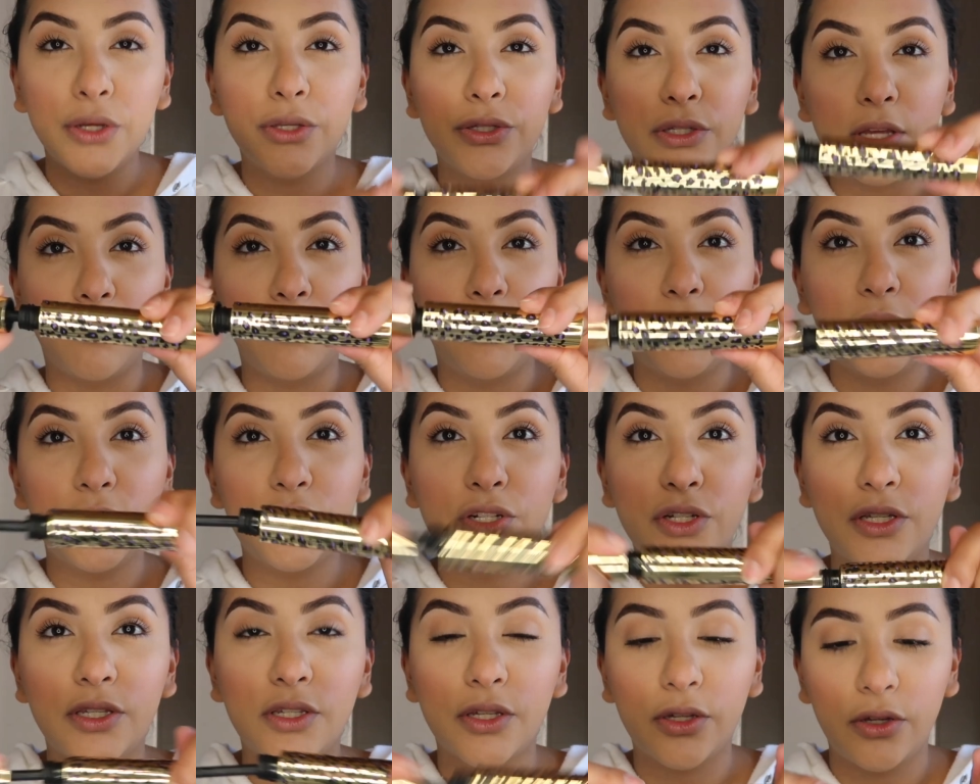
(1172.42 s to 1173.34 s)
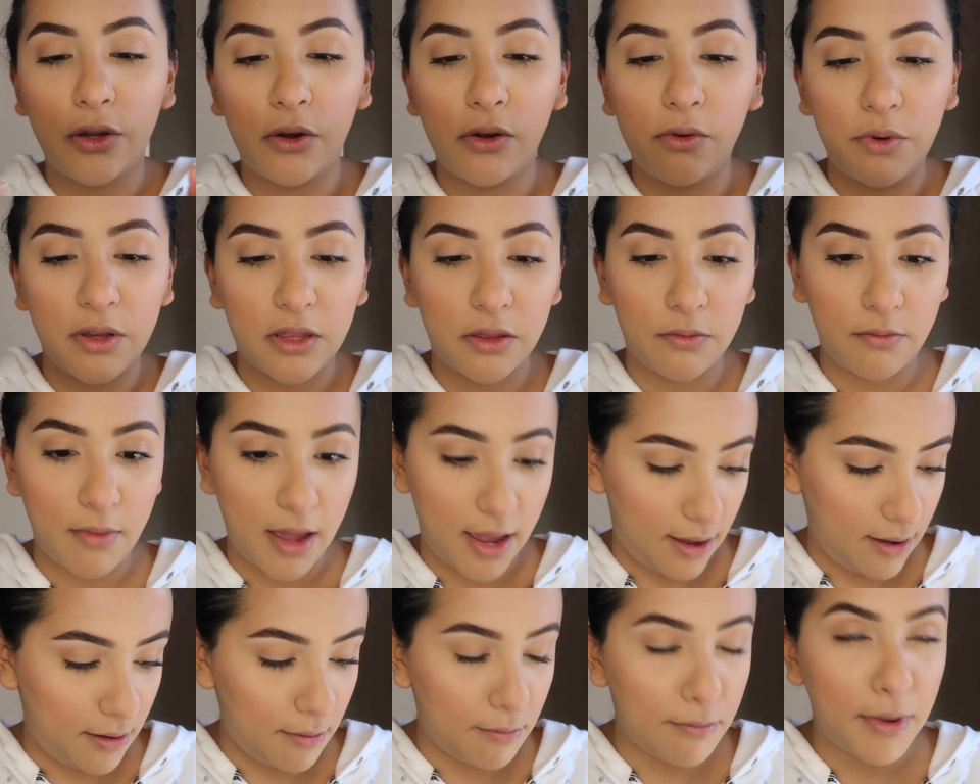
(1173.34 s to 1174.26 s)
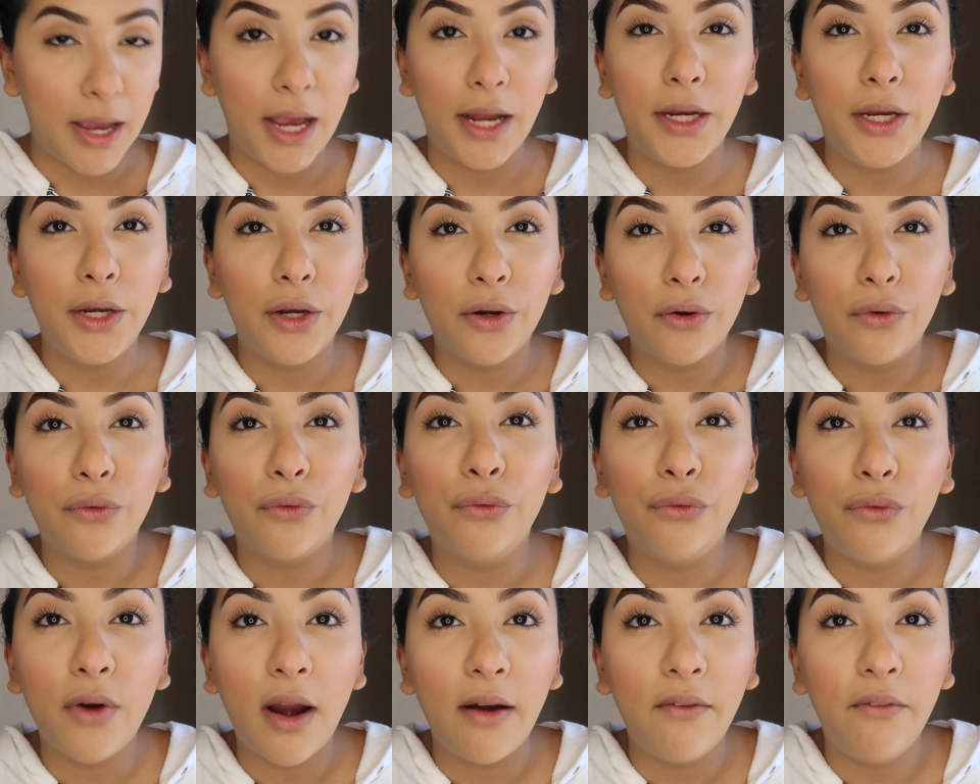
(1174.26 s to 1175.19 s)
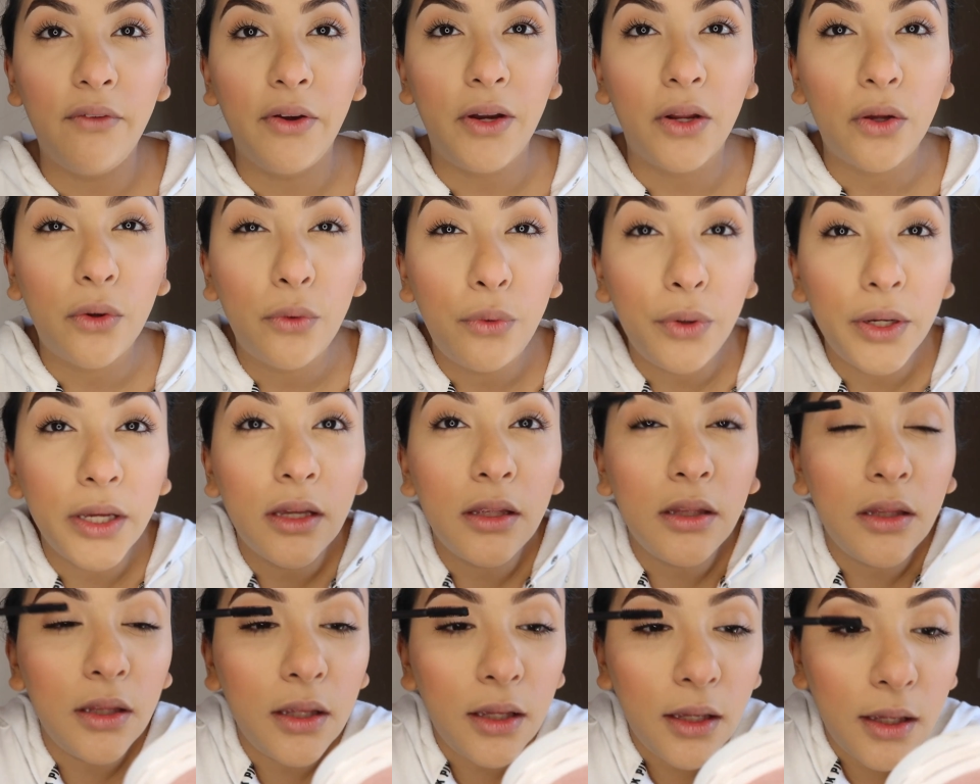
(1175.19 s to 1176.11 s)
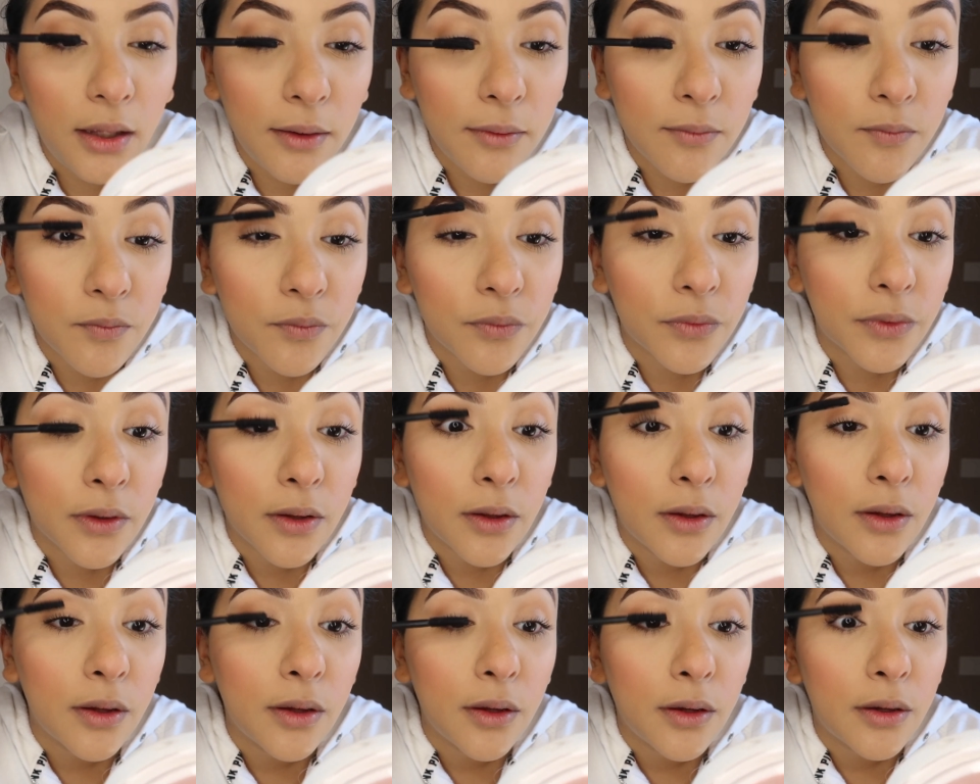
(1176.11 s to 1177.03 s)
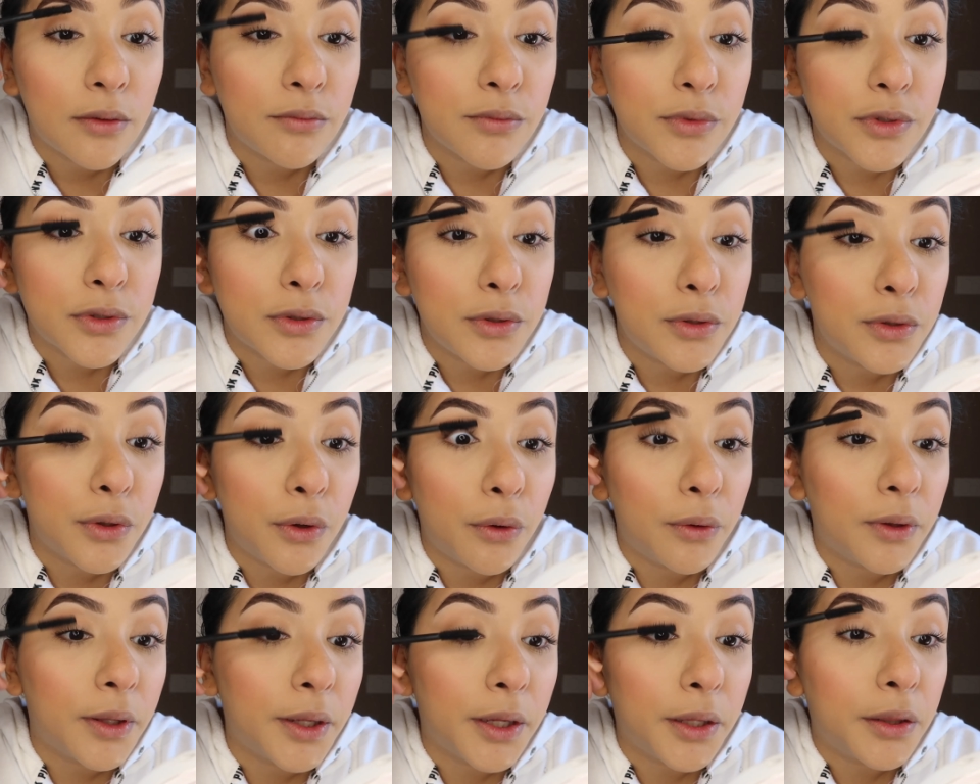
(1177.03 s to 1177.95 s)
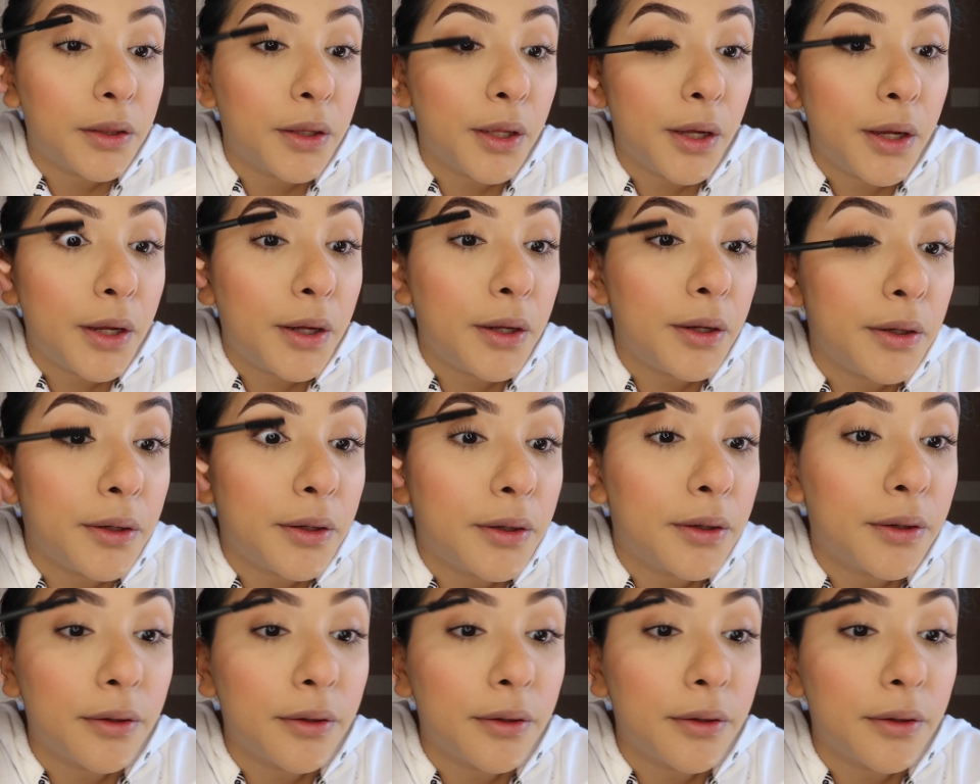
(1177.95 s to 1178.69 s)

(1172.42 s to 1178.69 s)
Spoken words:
So I'm gonna just go in with my Maneater very quickly. Just gonna go like that.